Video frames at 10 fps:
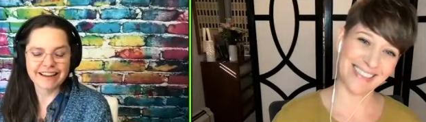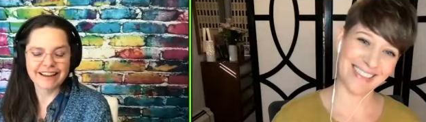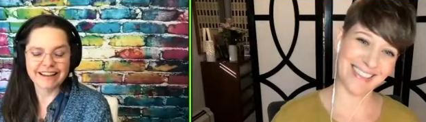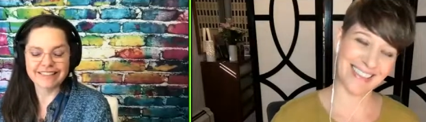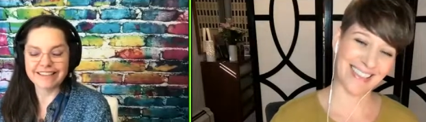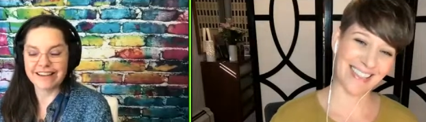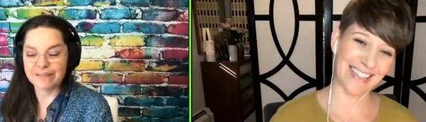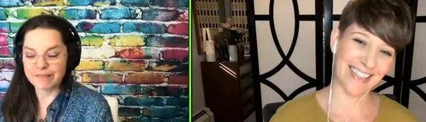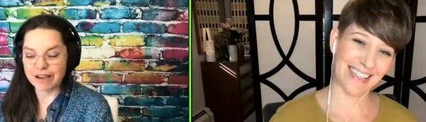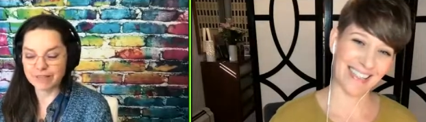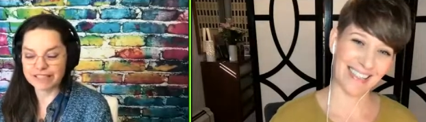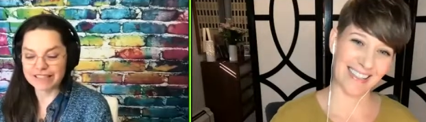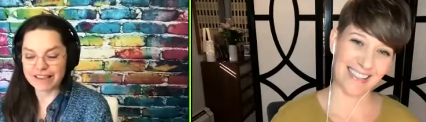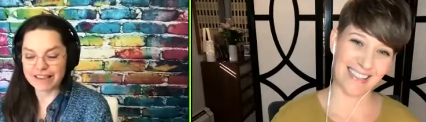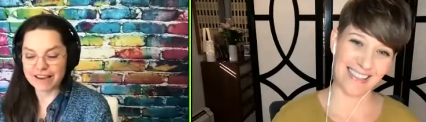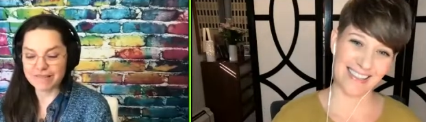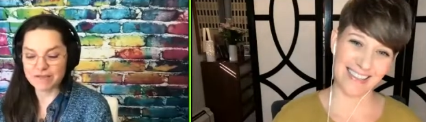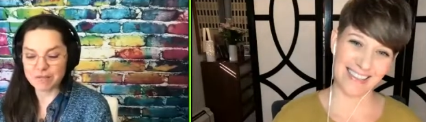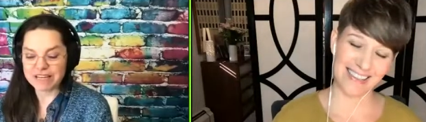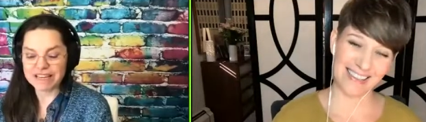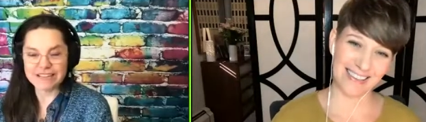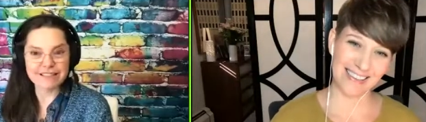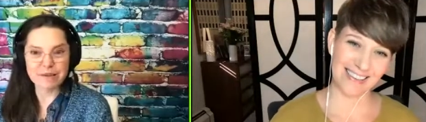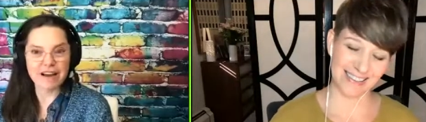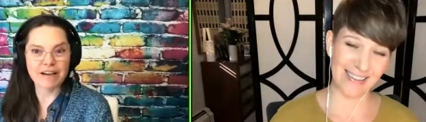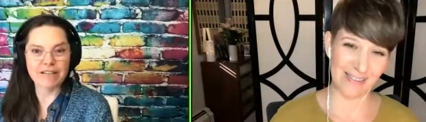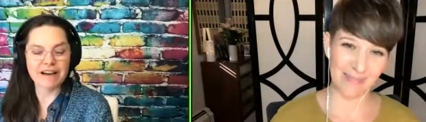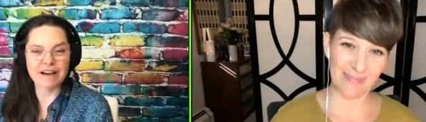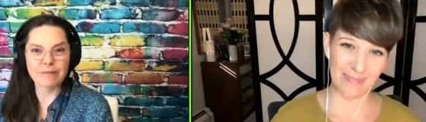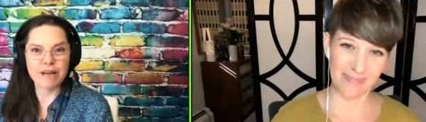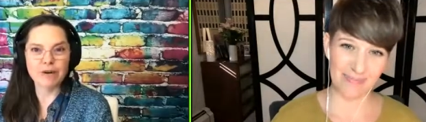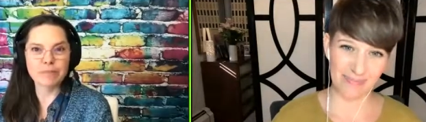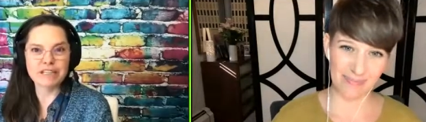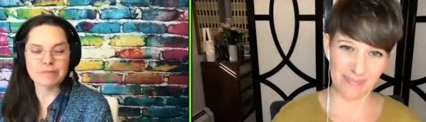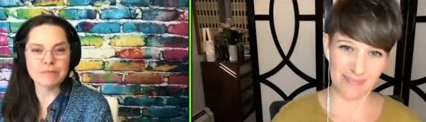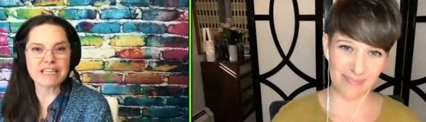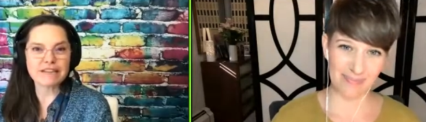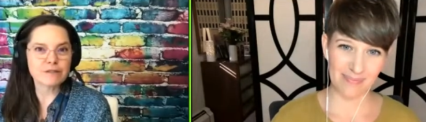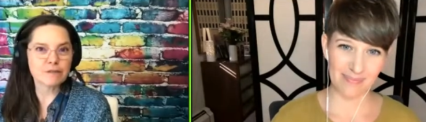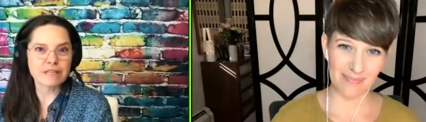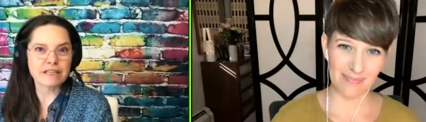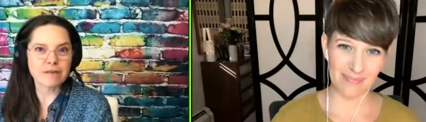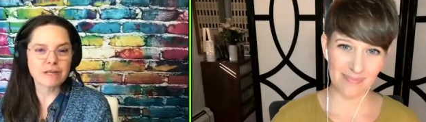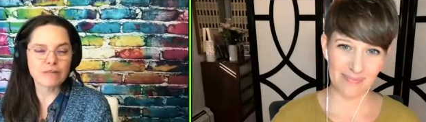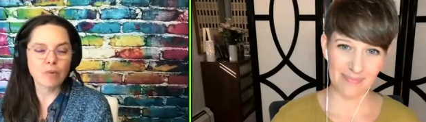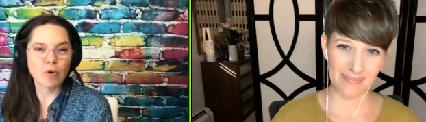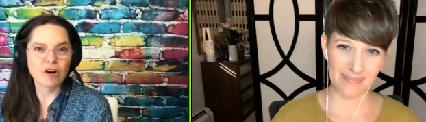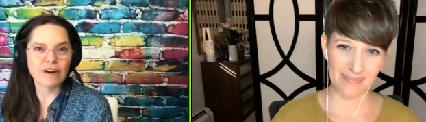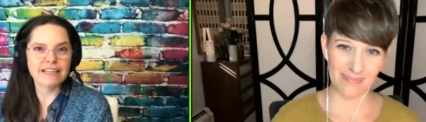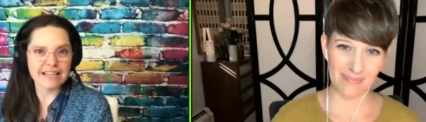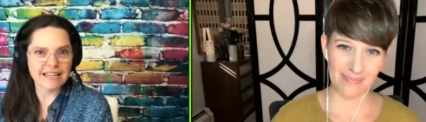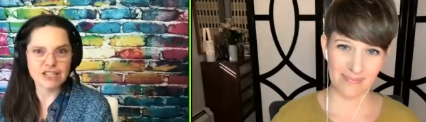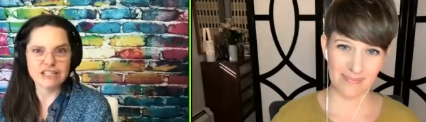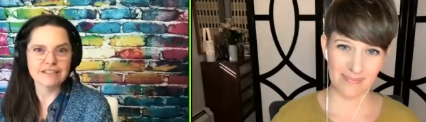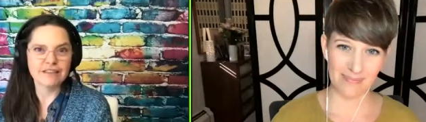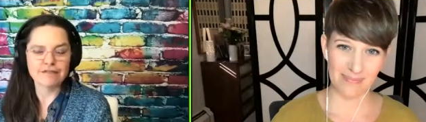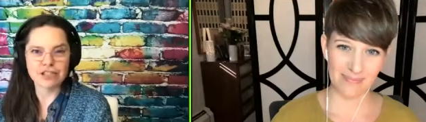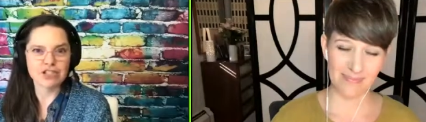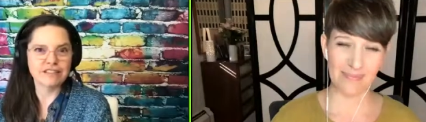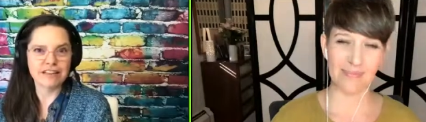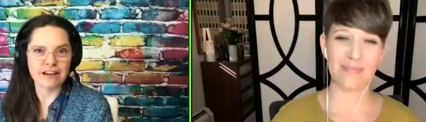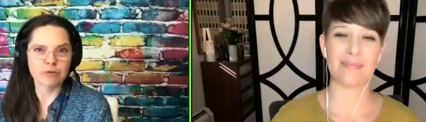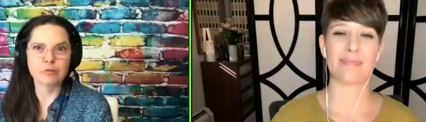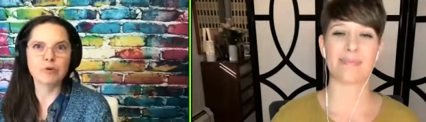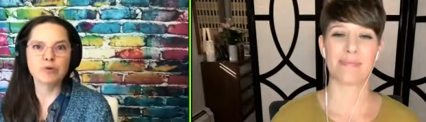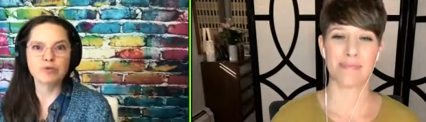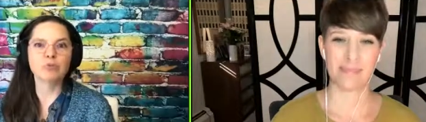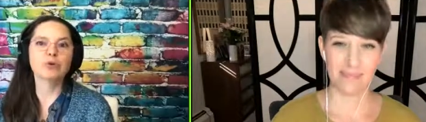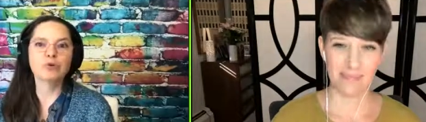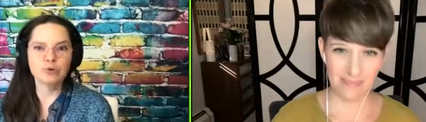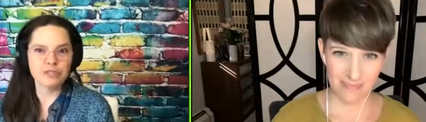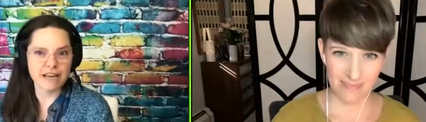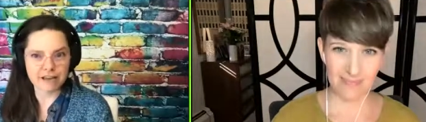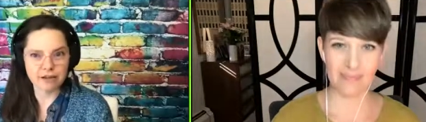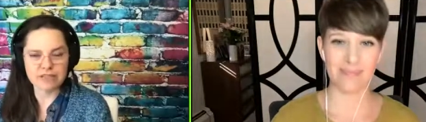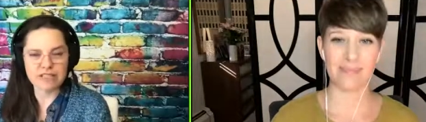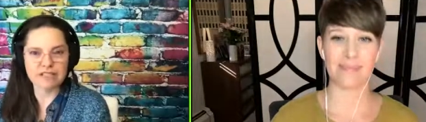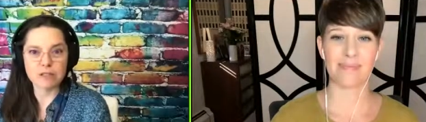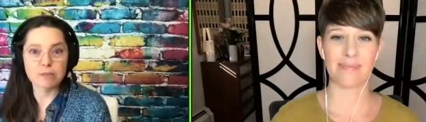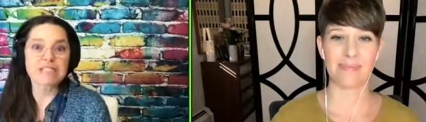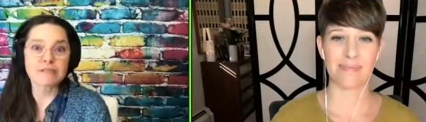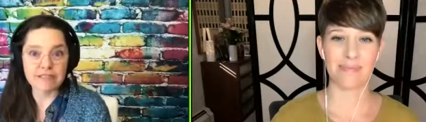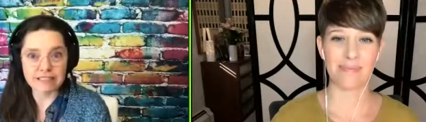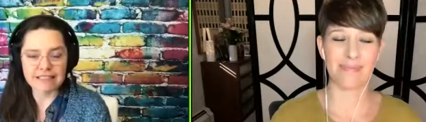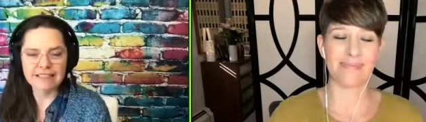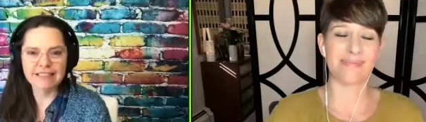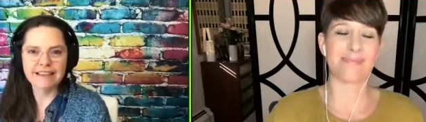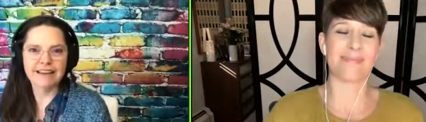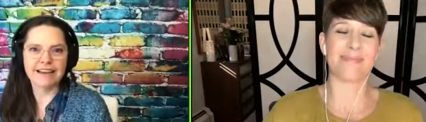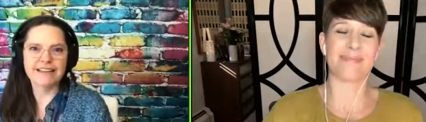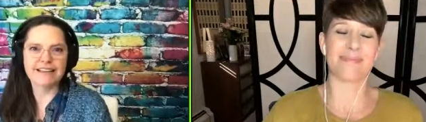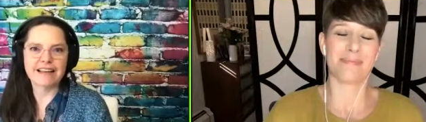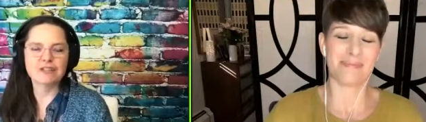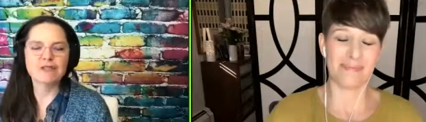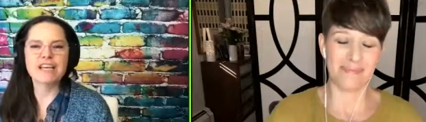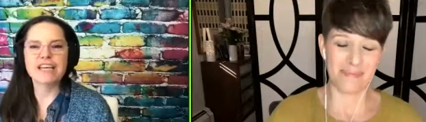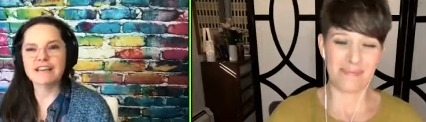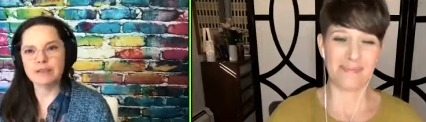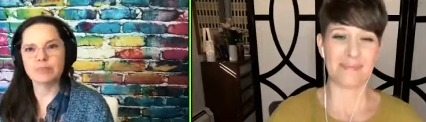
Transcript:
Speaker 1: Mm-hmm. And um, I would say for me, it's about um, helping meetings becoming more engaging, efficient, and equitable through tech hosting specifically. Mm-hmm. And I mm. do take an